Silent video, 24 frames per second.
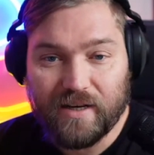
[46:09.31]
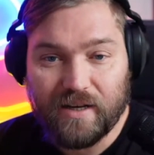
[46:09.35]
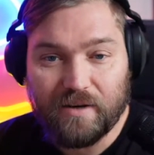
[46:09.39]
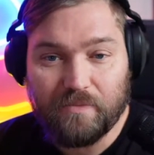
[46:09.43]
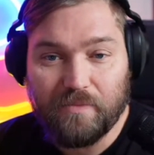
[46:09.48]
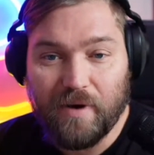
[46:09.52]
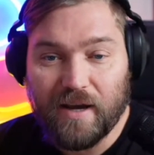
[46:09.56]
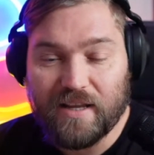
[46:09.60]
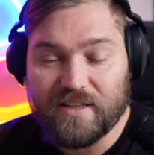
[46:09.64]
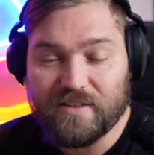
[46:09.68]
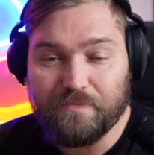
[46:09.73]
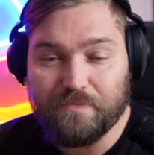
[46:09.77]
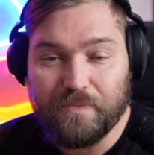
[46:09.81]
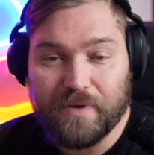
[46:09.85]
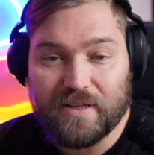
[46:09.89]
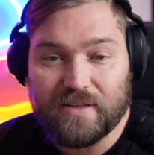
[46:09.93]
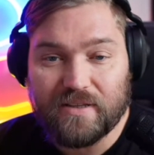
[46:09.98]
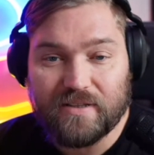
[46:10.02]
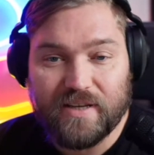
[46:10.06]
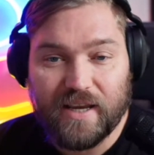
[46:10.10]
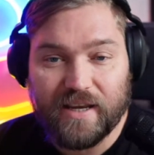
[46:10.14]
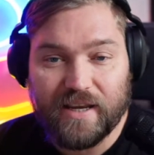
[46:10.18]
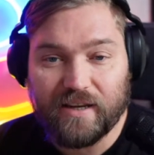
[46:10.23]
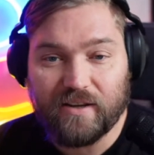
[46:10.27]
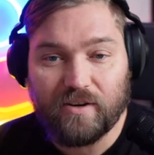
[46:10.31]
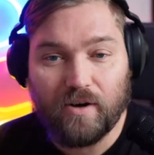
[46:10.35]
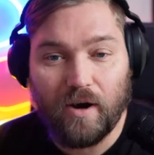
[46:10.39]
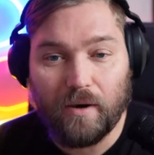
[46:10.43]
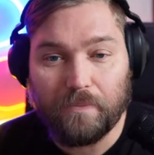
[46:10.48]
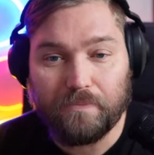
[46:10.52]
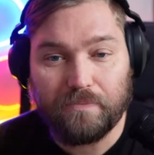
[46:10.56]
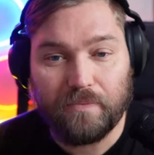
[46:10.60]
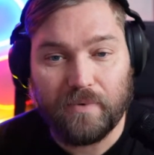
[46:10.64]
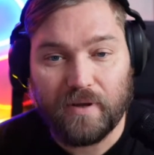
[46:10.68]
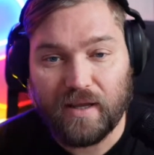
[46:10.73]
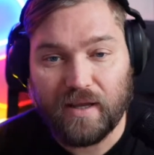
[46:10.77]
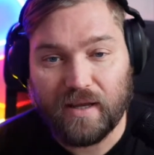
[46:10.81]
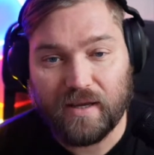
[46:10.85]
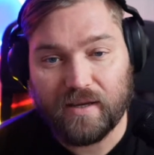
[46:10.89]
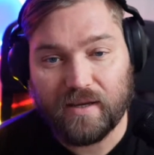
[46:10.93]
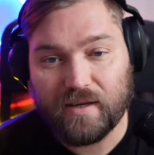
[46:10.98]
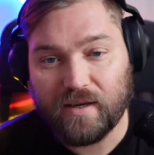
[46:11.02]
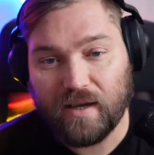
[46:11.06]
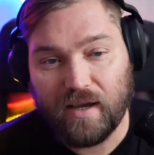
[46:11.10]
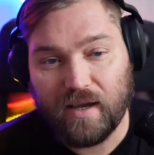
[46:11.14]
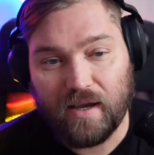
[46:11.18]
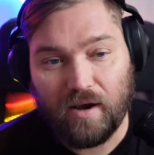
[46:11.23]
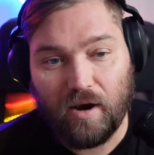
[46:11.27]
It might have been take up like
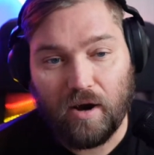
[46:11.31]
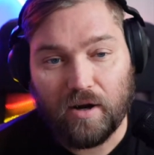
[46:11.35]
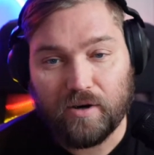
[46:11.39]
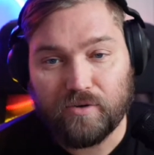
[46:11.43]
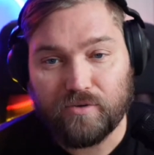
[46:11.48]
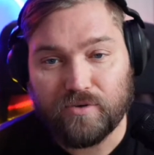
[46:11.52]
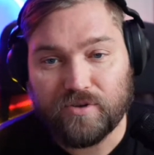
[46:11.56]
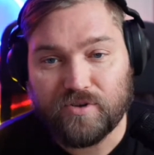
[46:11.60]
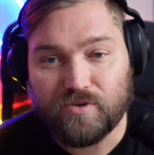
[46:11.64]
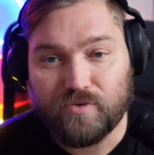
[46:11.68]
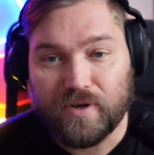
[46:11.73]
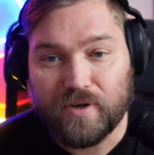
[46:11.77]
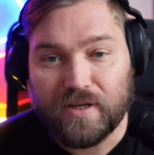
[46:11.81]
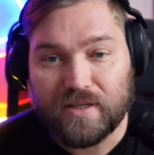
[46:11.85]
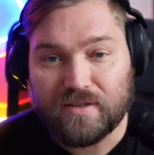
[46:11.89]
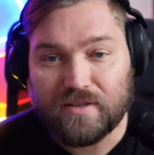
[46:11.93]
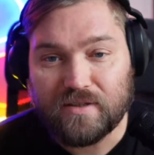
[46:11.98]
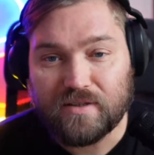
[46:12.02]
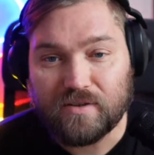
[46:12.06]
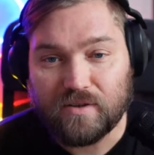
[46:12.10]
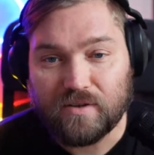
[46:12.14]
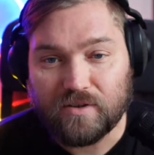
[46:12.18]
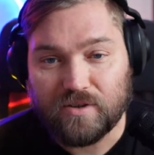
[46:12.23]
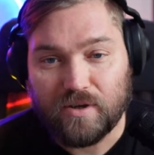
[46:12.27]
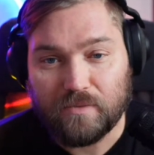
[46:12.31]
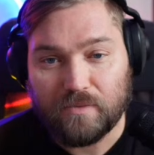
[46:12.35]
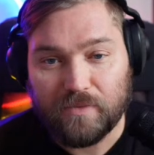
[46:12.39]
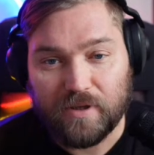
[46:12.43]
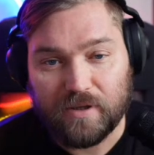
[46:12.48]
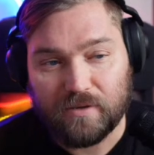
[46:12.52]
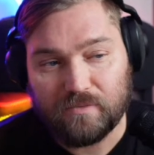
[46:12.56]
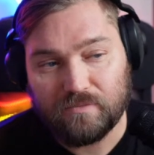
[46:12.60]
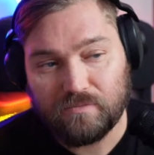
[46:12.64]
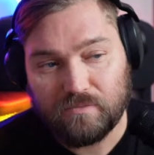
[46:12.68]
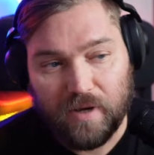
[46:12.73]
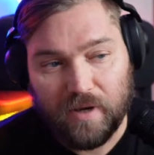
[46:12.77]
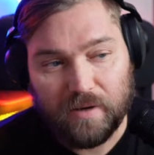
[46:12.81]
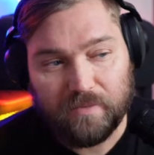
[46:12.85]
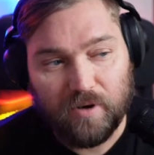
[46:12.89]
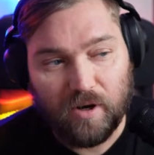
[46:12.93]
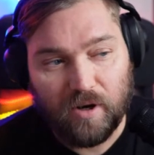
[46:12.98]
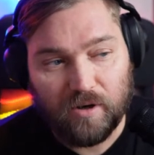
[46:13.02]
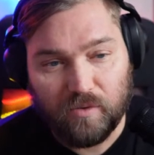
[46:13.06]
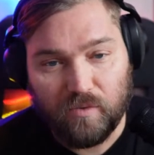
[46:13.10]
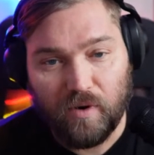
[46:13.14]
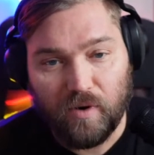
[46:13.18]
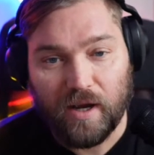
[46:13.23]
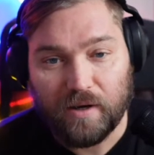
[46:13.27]
100 screens or something, maybe
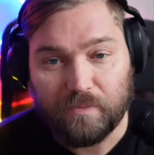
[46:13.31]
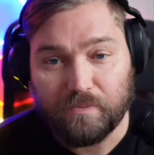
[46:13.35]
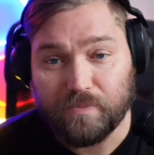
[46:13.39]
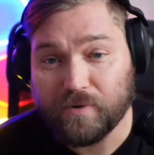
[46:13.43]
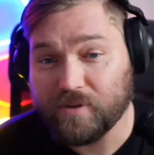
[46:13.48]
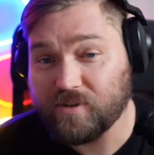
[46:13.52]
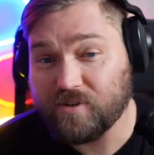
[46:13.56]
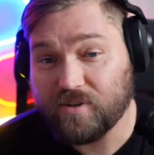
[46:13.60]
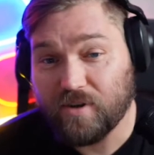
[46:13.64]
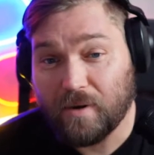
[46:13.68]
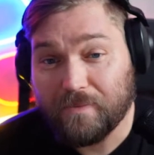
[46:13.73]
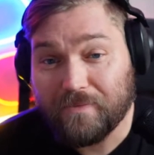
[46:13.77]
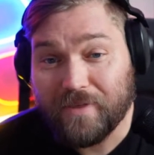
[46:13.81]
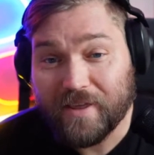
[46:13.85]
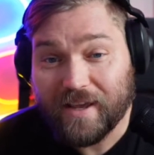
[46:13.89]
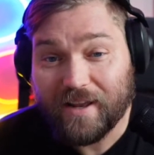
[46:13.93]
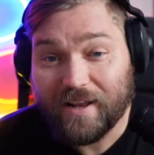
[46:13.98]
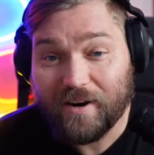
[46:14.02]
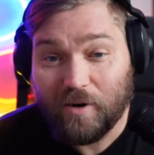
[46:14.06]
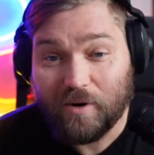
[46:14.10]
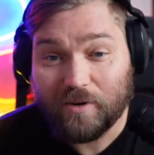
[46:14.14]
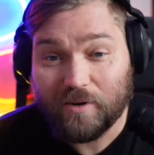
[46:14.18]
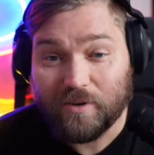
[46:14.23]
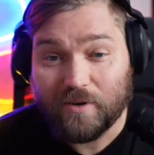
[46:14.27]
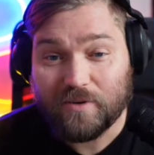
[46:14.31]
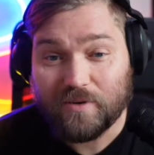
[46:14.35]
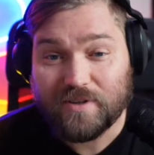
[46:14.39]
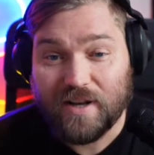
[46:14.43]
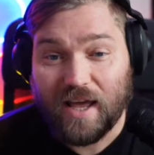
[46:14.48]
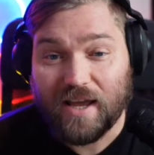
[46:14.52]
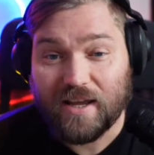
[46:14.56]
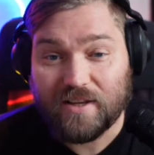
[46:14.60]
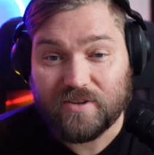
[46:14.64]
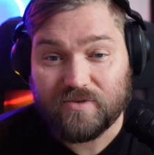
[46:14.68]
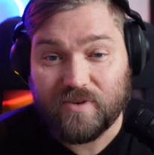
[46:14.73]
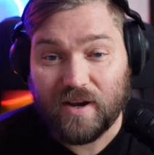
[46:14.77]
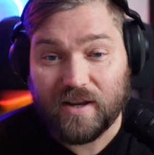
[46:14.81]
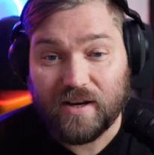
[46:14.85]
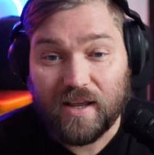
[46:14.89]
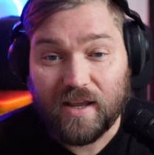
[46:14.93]
not quite, but something along those lines, right?